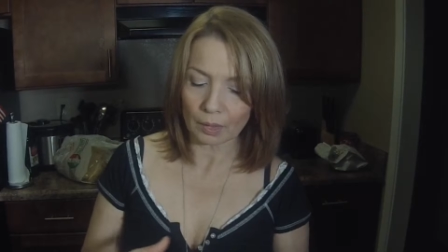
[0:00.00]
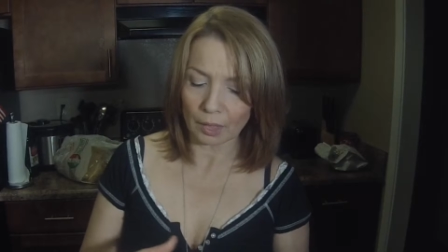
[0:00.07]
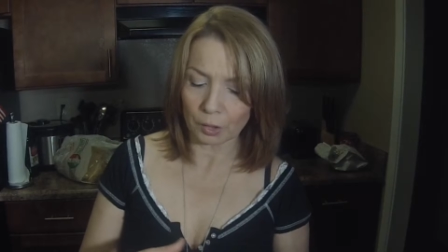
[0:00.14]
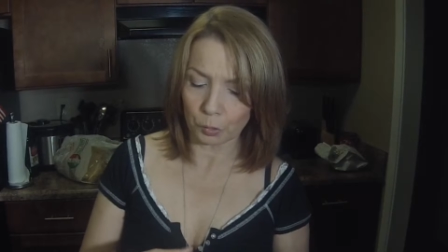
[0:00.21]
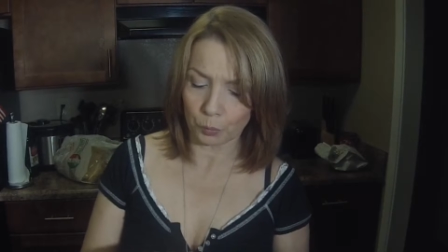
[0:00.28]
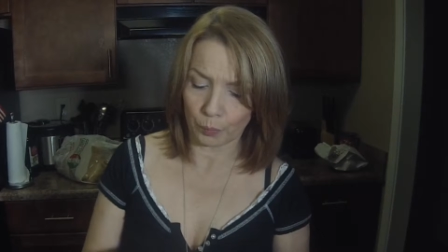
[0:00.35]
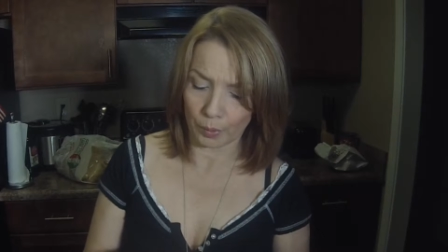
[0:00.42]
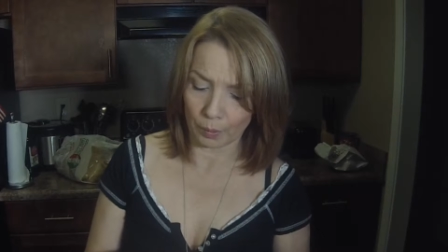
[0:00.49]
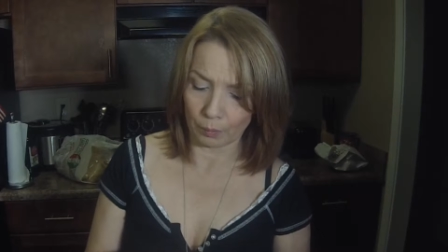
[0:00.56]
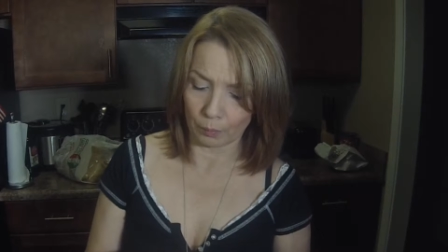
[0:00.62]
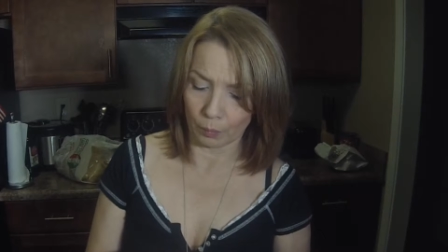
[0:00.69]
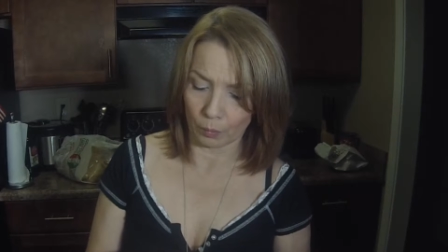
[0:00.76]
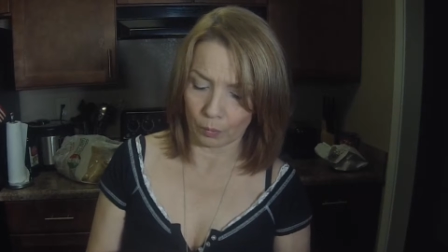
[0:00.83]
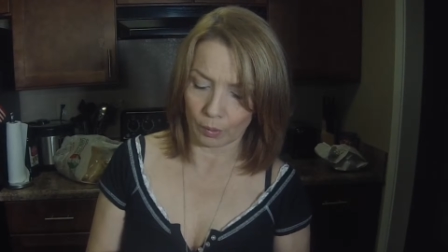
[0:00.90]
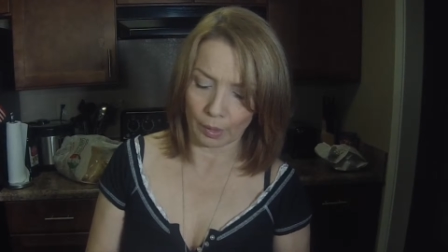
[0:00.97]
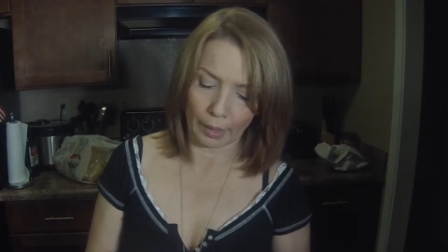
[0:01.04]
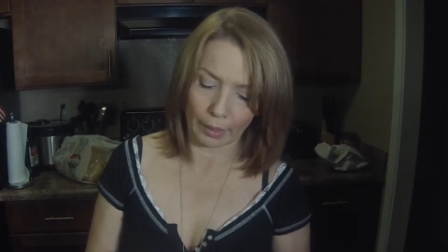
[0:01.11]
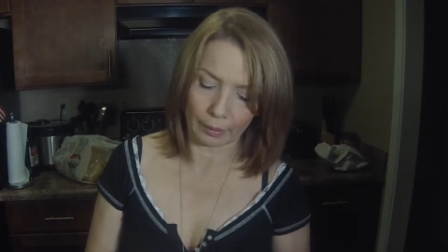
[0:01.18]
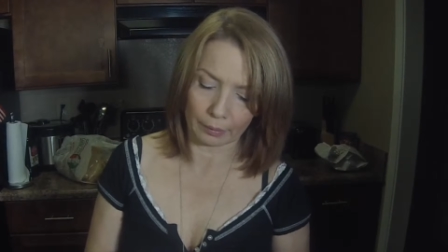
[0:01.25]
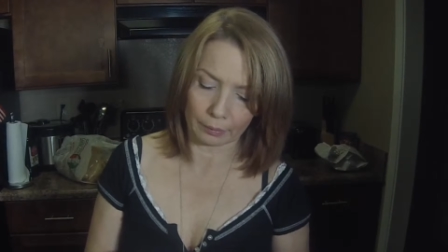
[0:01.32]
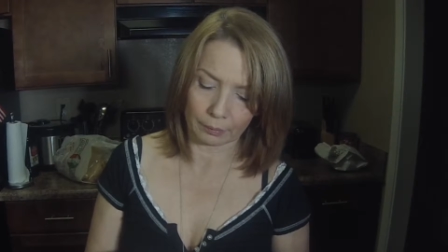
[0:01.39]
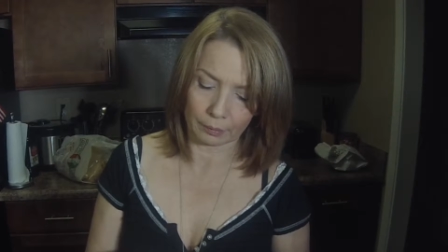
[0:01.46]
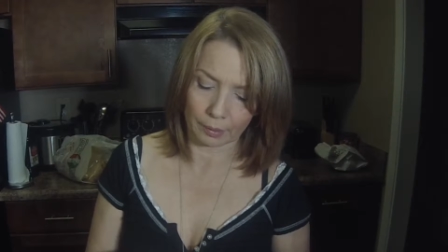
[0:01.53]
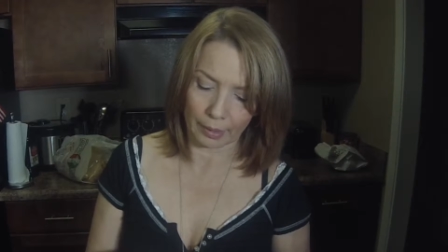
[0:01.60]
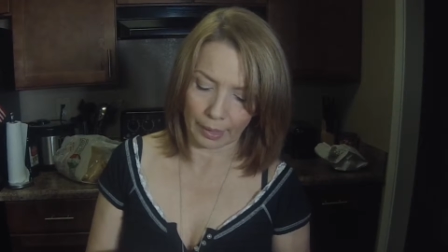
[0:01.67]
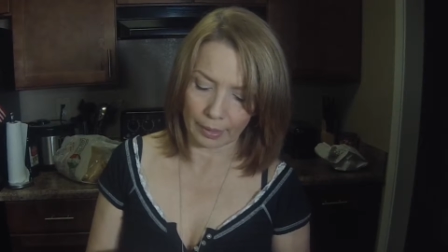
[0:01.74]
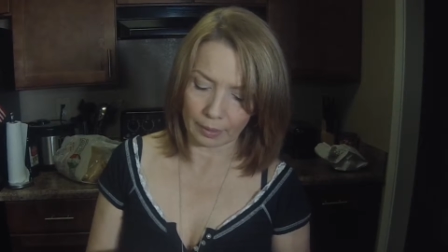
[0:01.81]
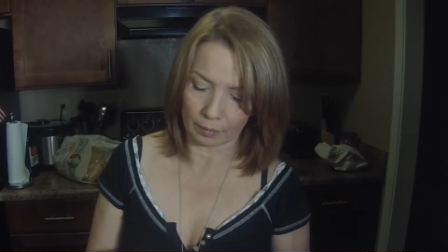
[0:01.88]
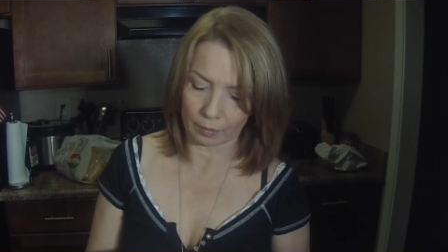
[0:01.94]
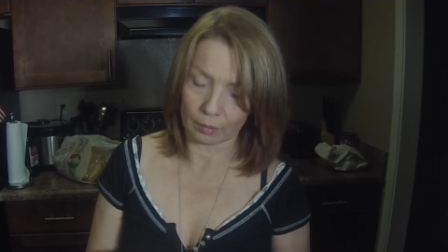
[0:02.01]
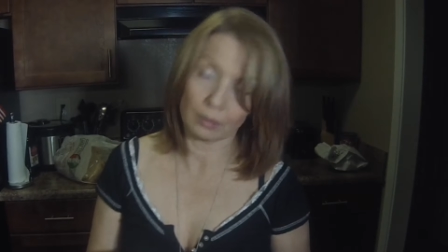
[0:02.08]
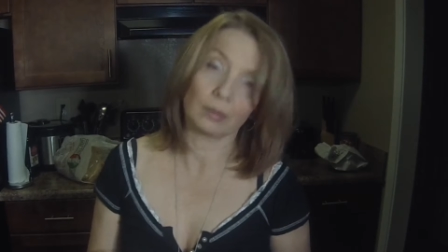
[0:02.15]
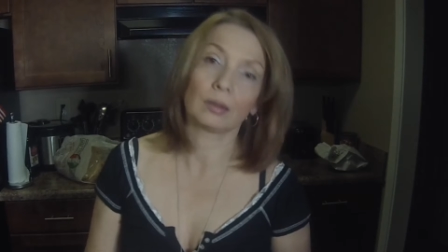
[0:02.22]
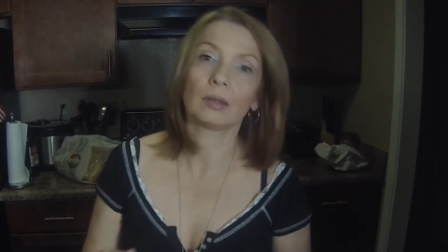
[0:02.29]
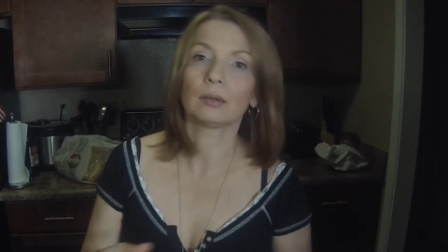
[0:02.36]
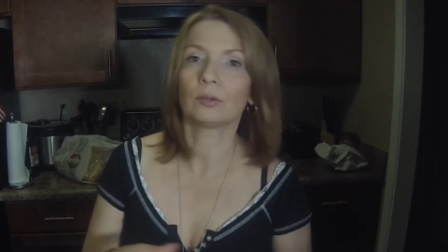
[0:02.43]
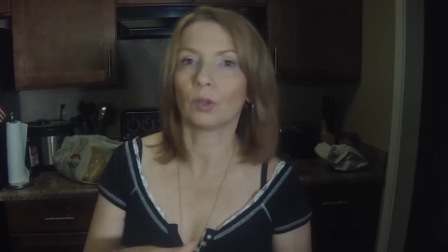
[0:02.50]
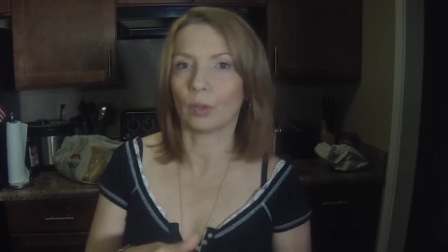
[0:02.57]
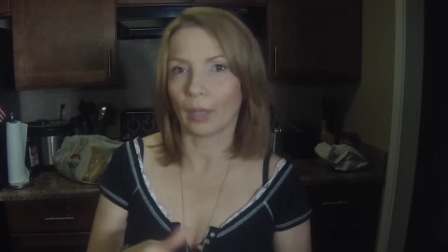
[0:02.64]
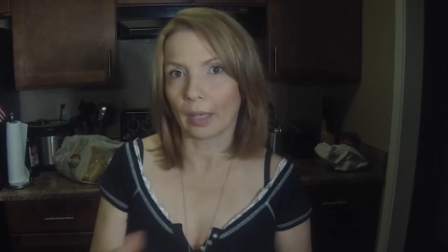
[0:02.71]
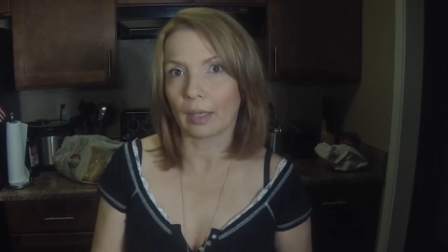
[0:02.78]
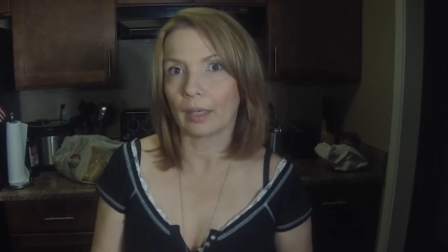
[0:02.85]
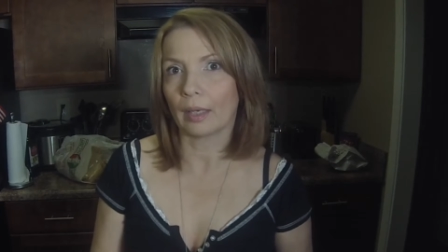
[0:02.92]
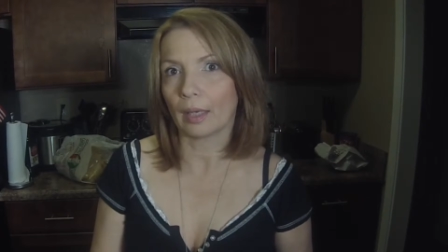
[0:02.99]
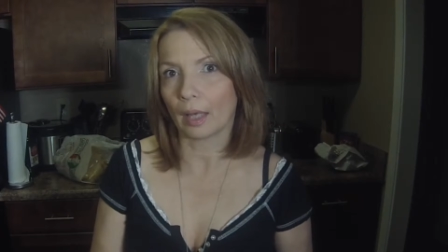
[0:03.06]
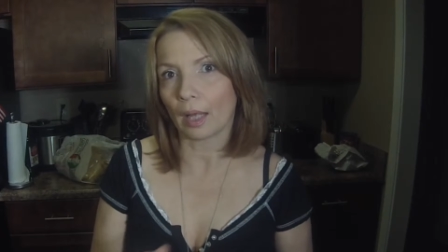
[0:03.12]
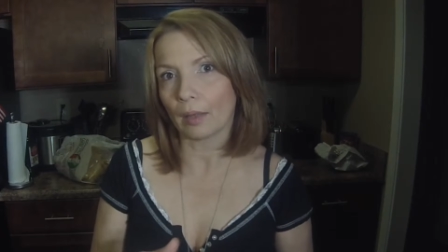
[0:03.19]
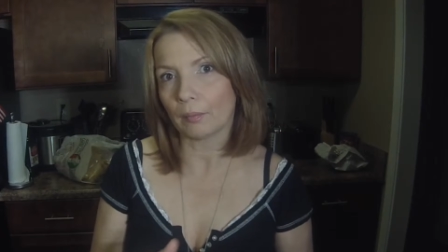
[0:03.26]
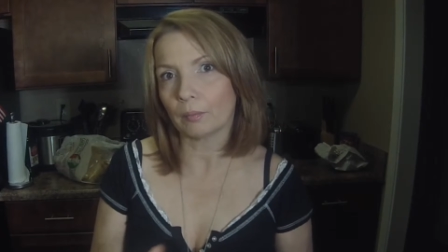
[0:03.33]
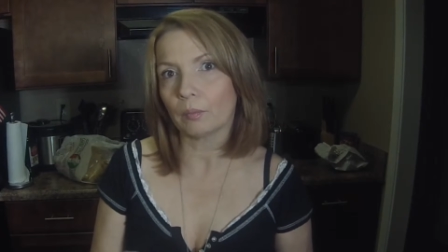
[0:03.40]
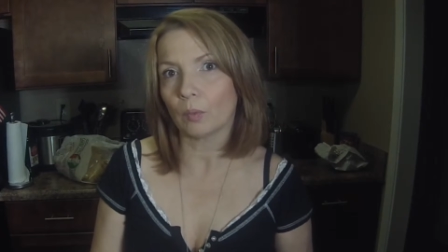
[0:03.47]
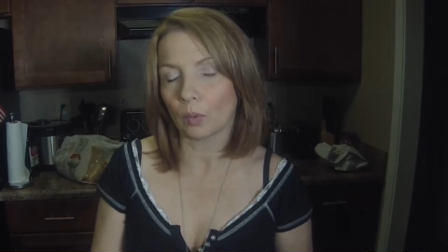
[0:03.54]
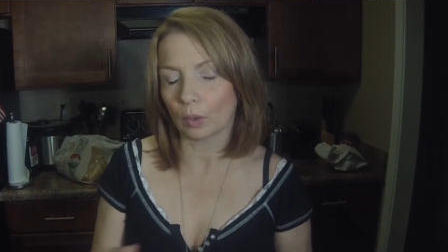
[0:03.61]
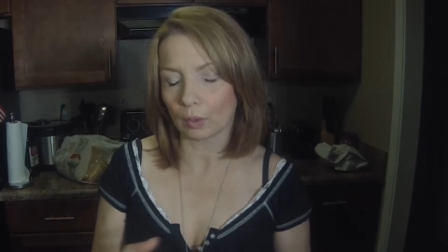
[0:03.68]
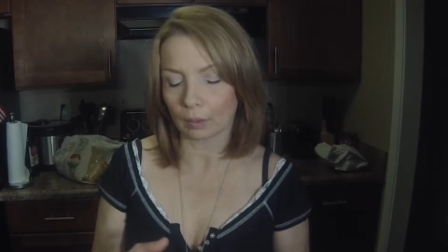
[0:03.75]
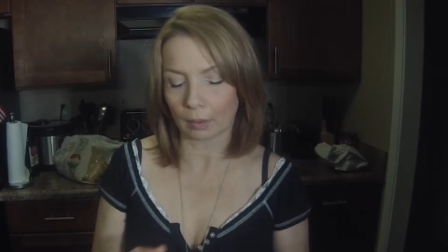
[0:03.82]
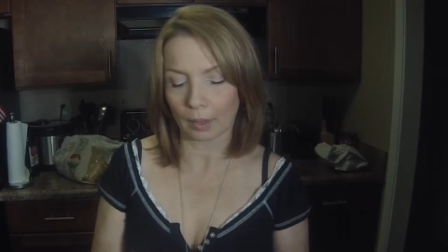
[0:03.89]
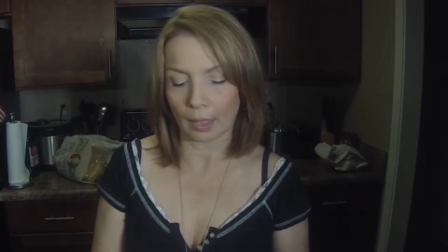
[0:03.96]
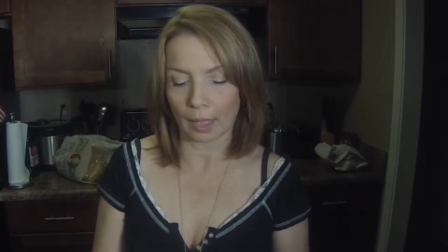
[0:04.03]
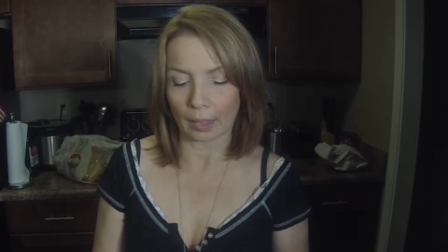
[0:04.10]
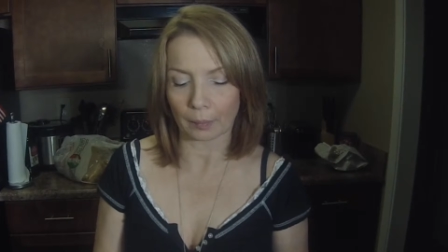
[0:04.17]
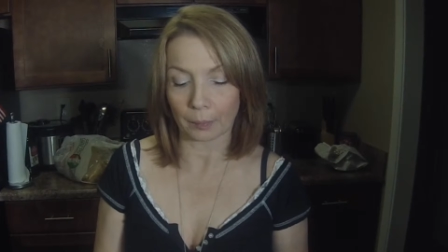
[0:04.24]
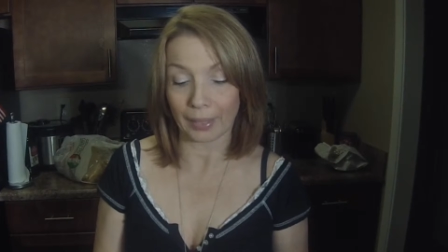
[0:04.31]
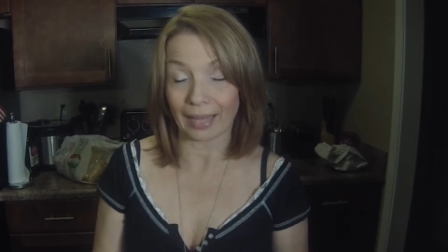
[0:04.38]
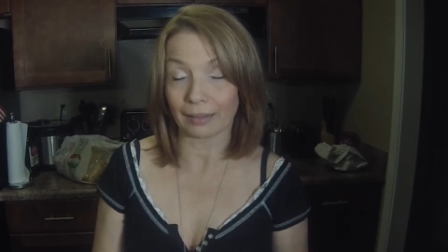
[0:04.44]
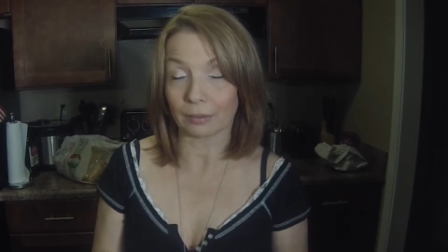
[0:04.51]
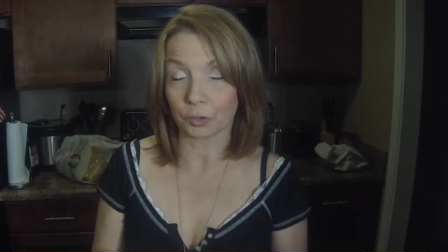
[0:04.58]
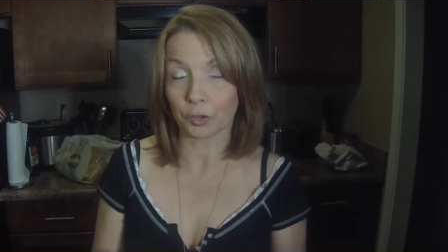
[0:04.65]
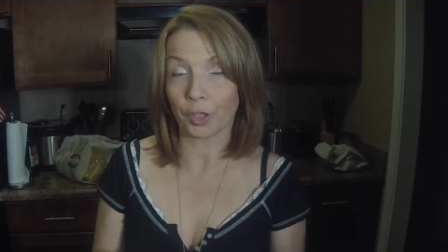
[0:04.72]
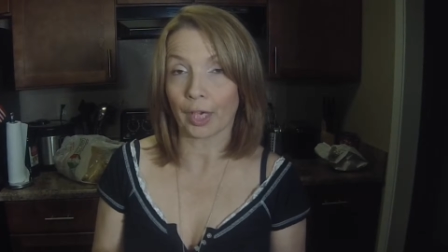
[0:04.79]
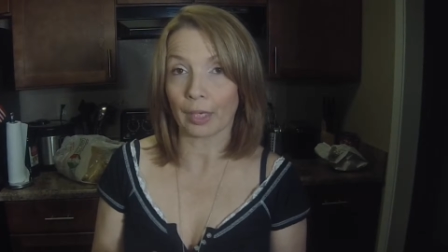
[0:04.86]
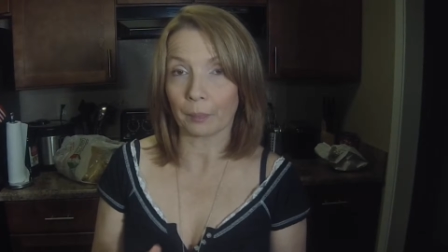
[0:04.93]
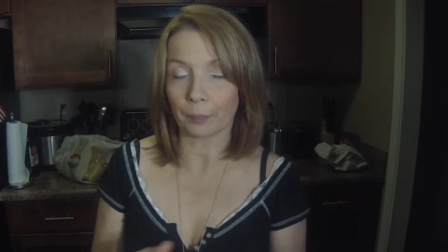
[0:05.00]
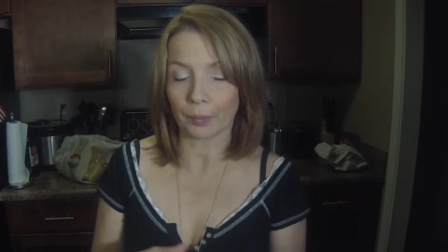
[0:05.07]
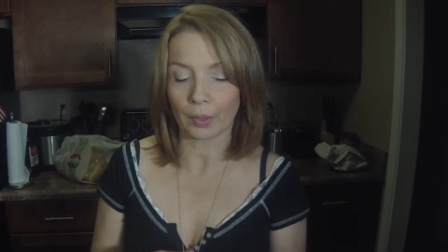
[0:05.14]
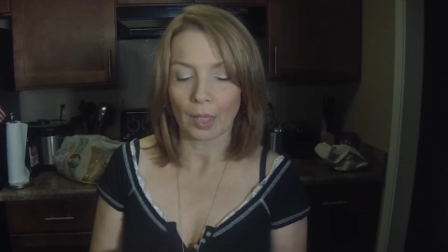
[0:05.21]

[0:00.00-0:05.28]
It should be more like this, so it have more like bread shape.